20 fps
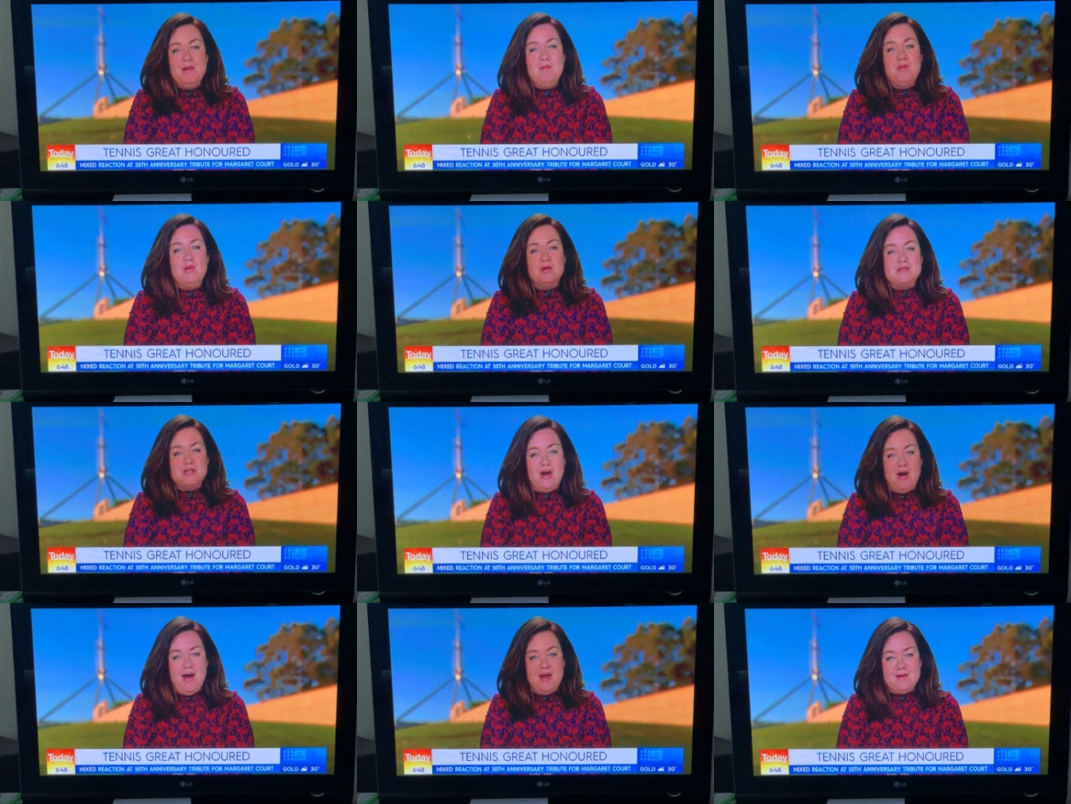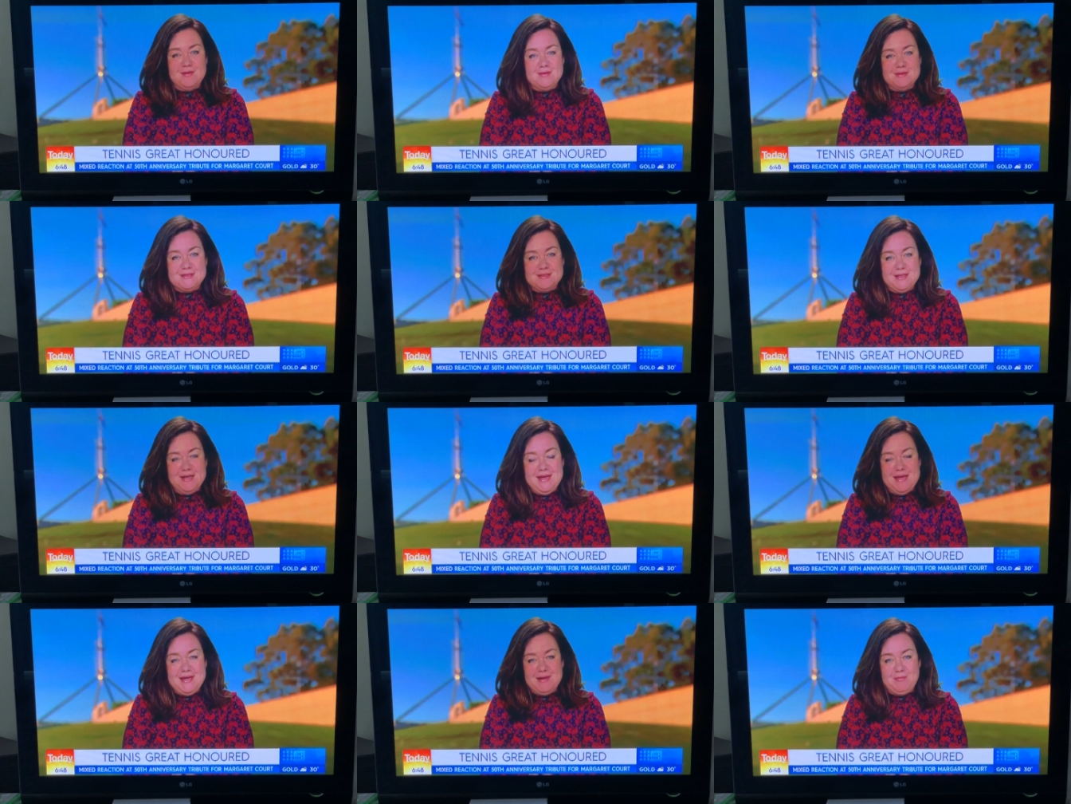more titles so
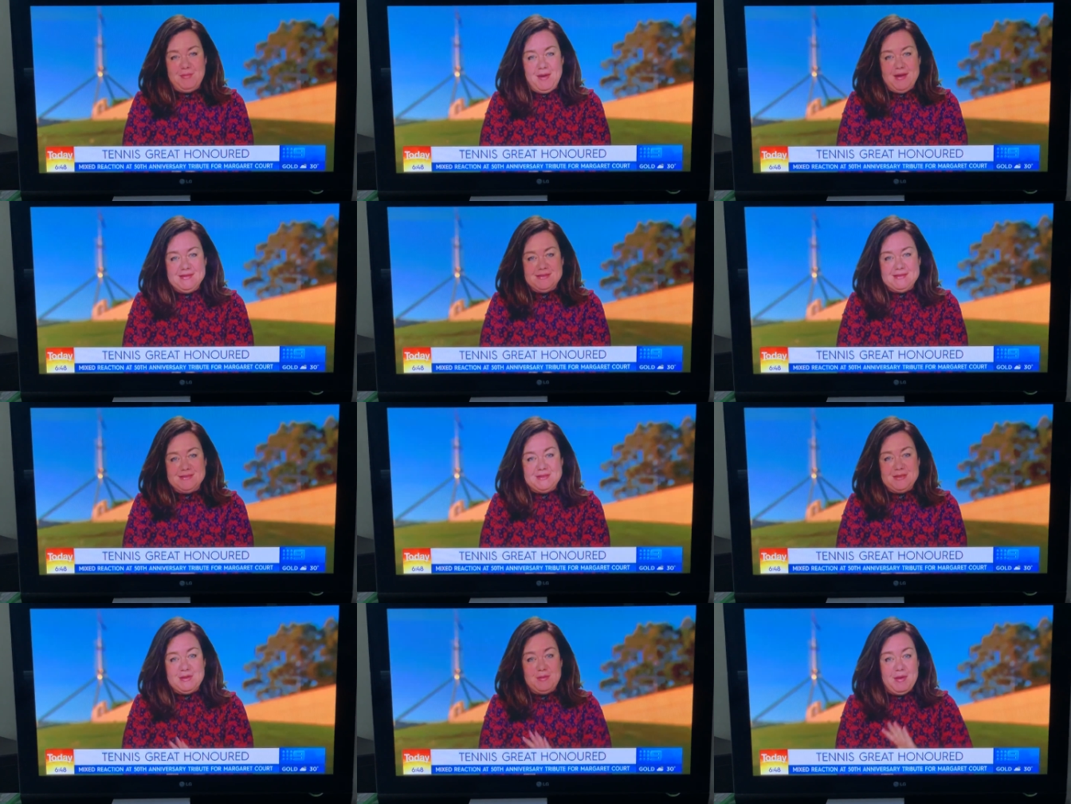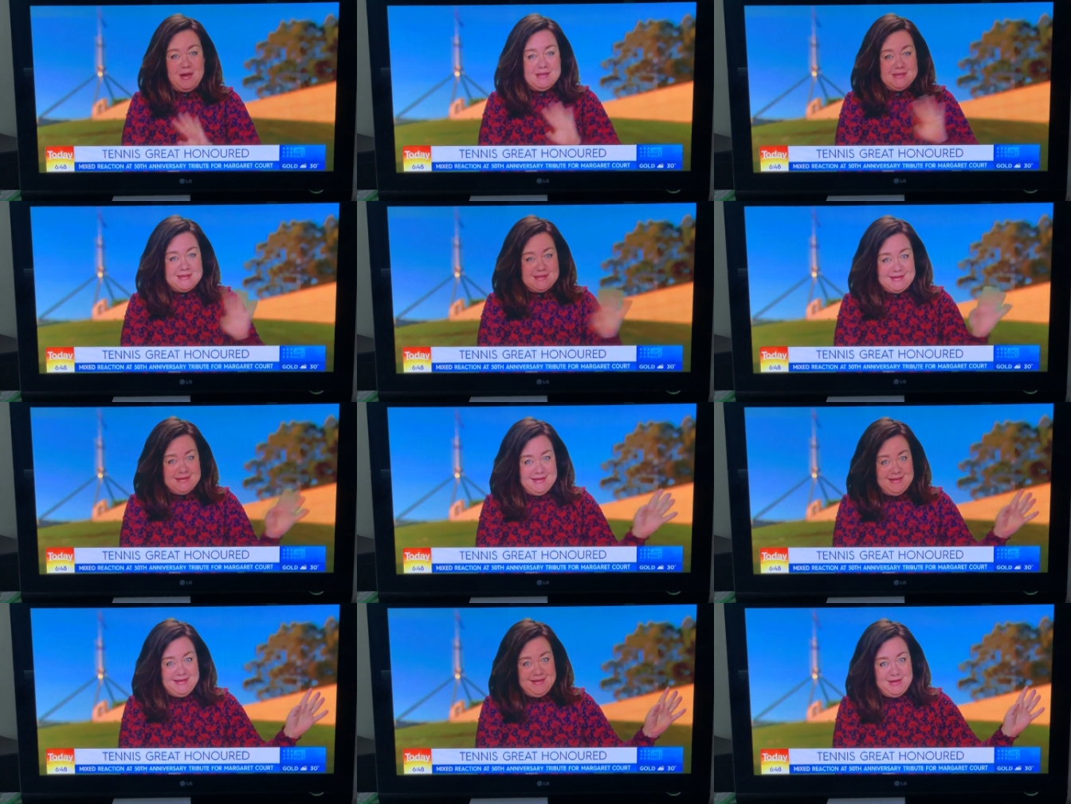he could
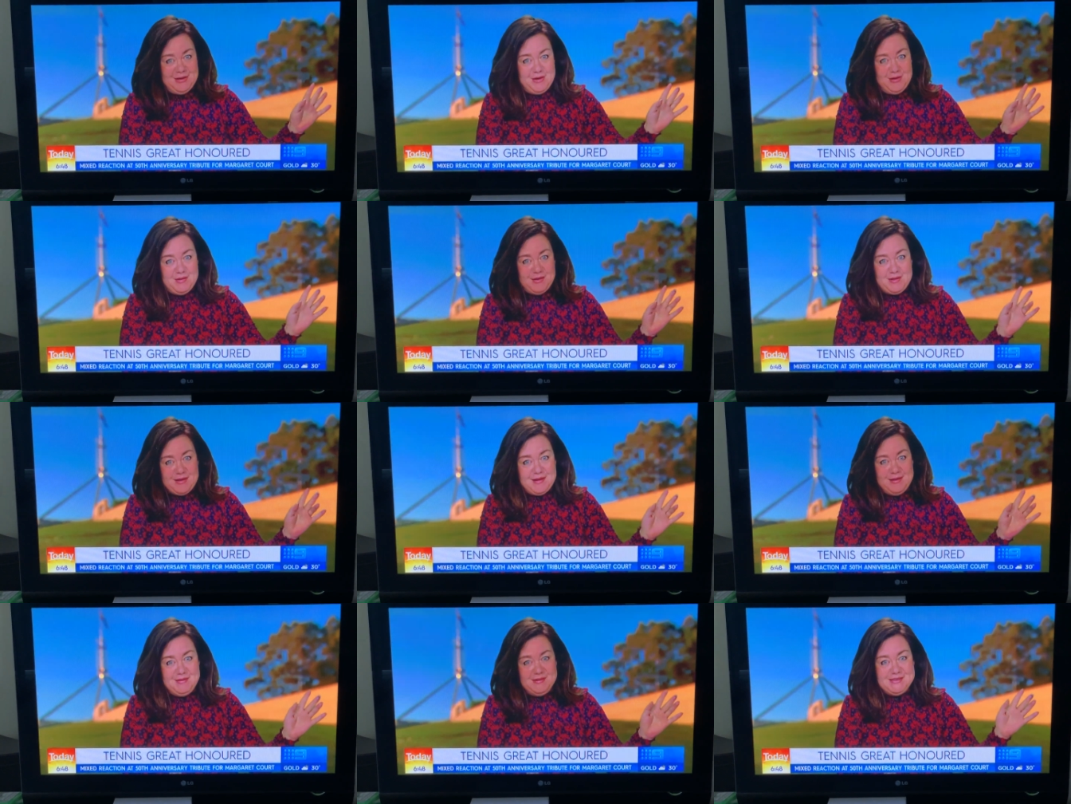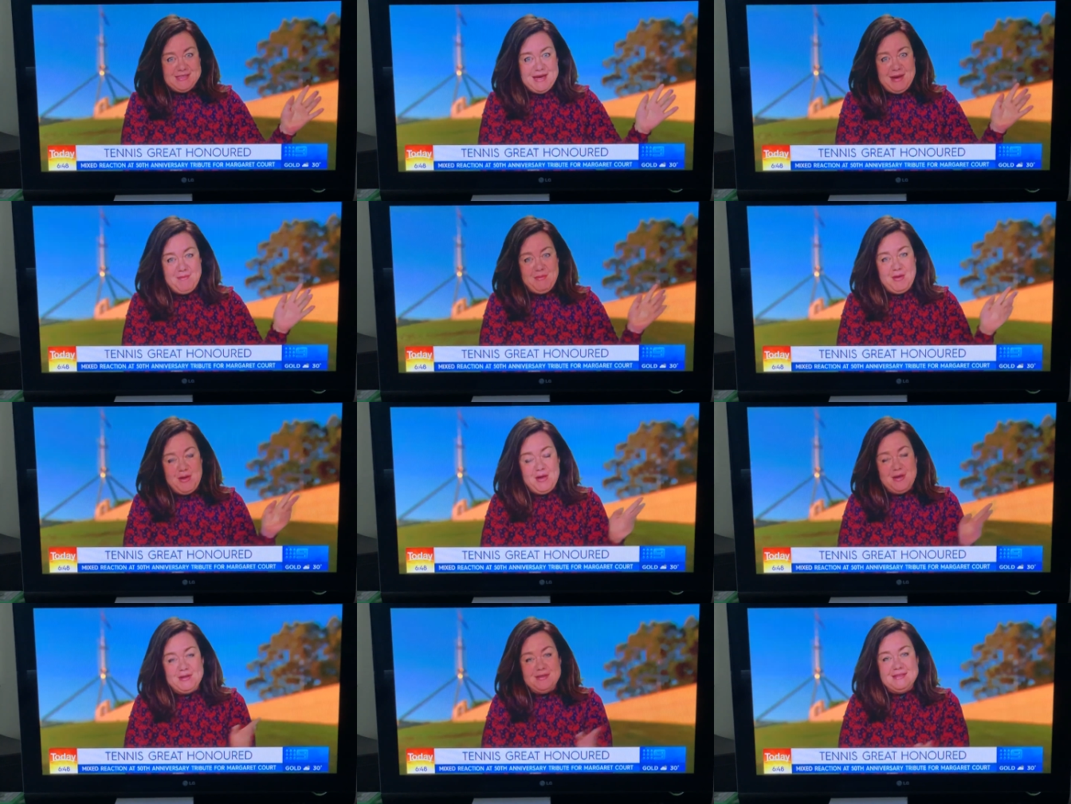basically, you know, condemn
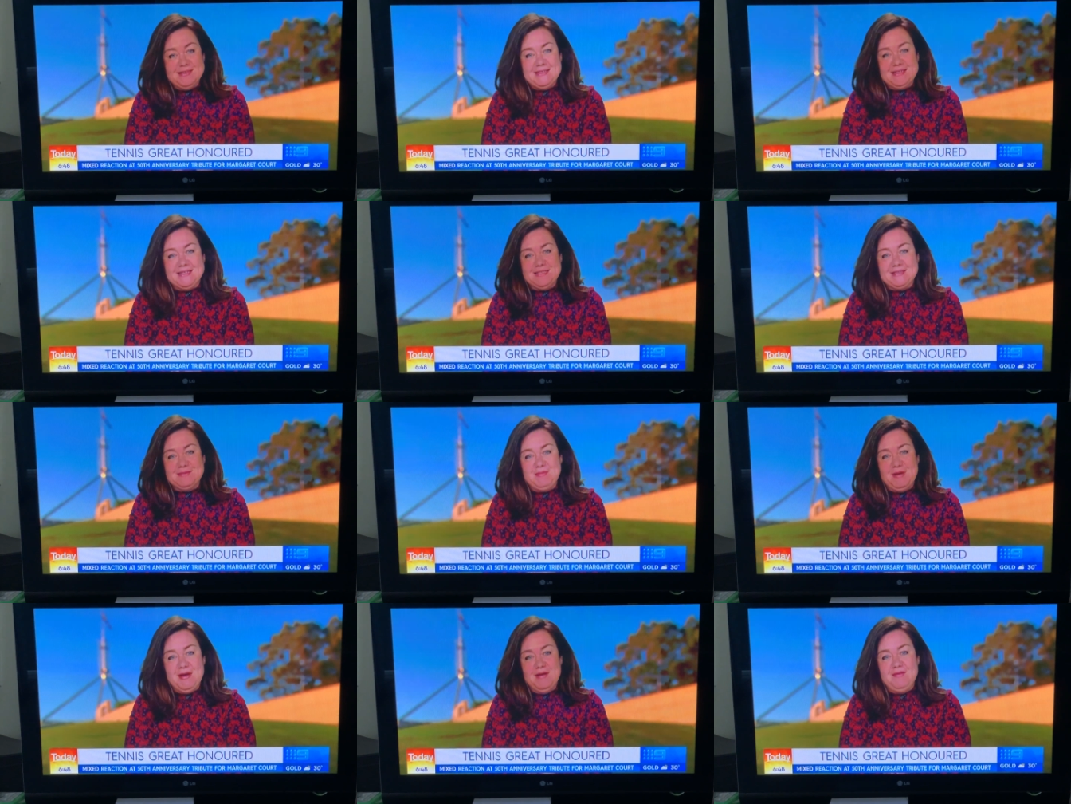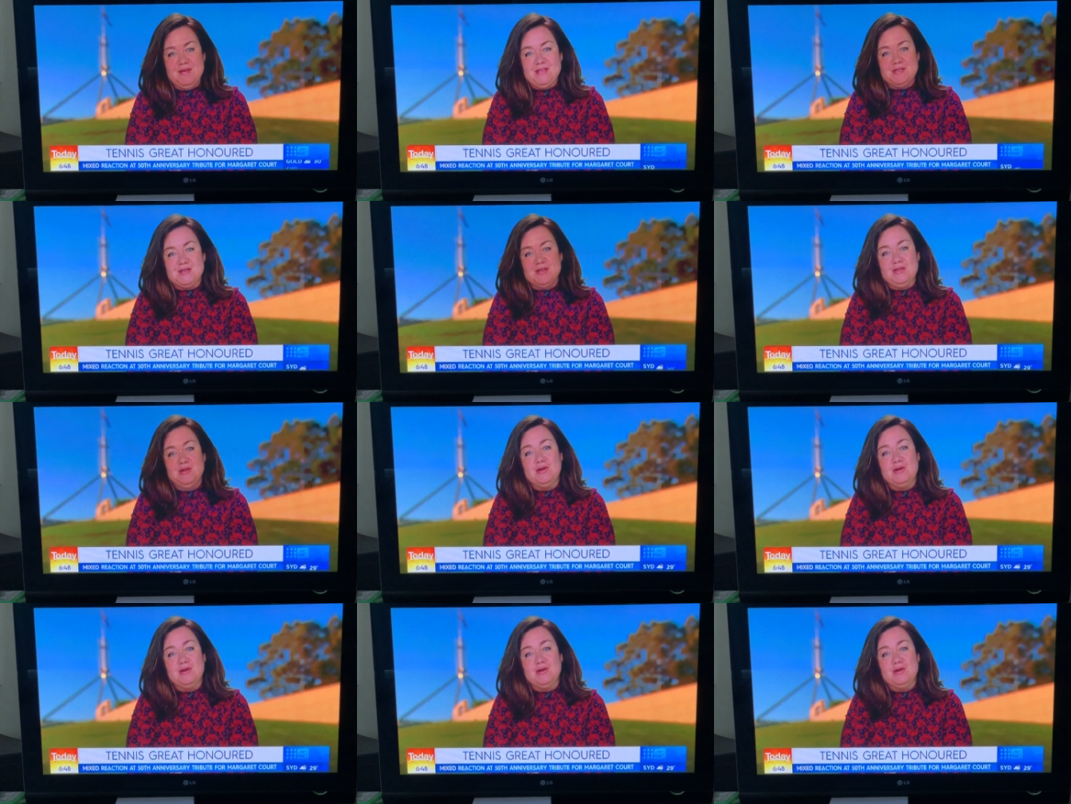her to the dustbin of history.